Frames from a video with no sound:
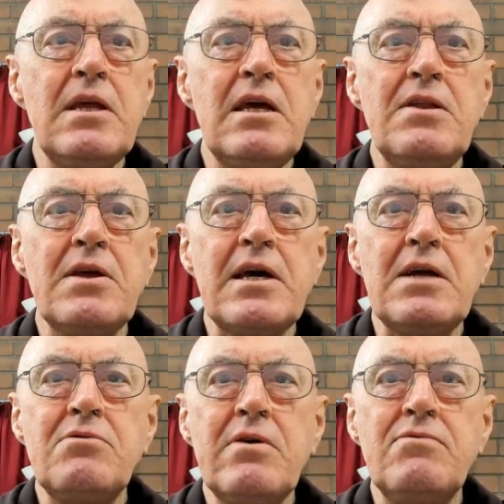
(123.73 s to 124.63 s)
"In the
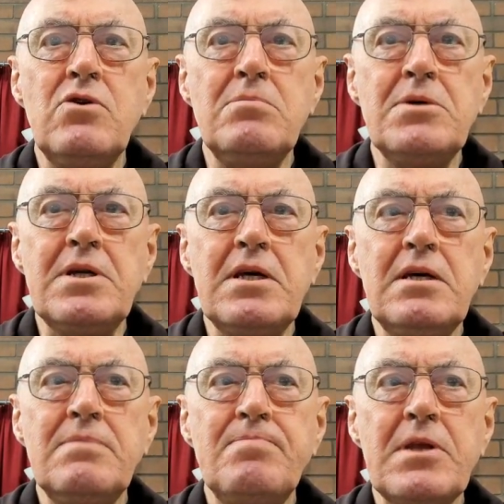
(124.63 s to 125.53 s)
country of Normandy,
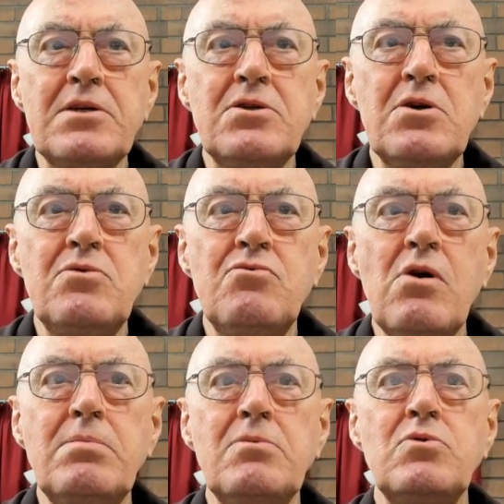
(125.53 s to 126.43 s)
a certain
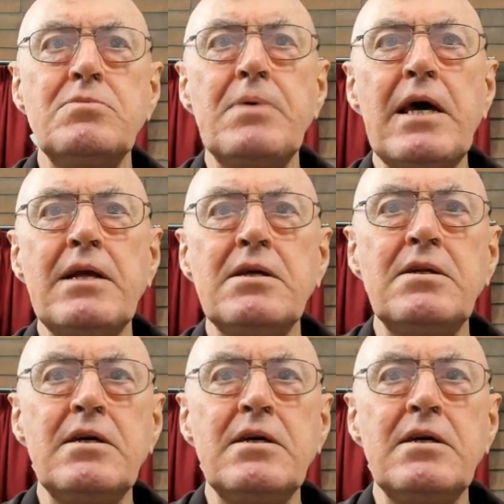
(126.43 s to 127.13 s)
robber was beheaded,